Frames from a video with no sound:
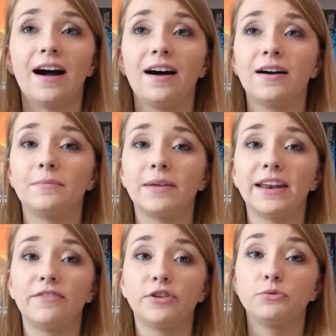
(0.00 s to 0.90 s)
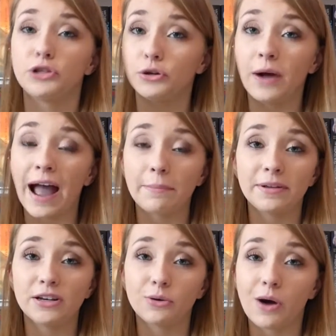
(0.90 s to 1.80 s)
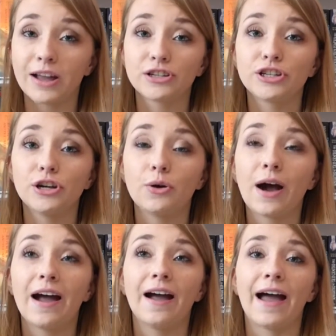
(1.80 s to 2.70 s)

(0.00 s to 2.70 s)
and if you do happen to want to,